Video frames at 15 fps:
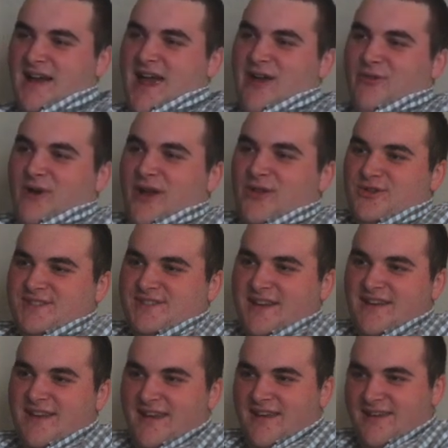Every other
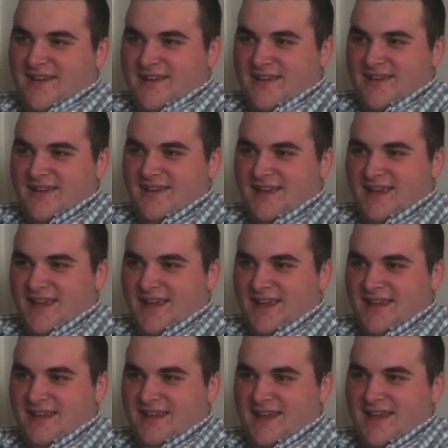Sunday
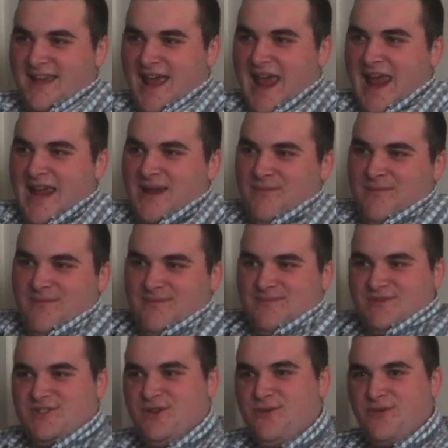in AIM
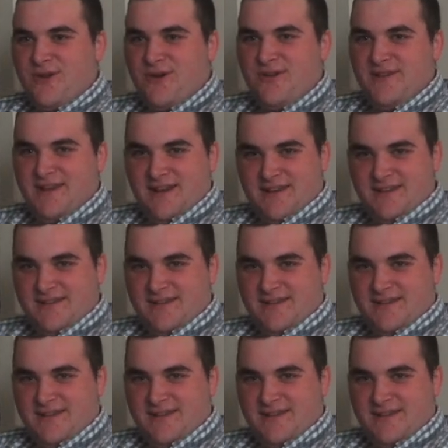213.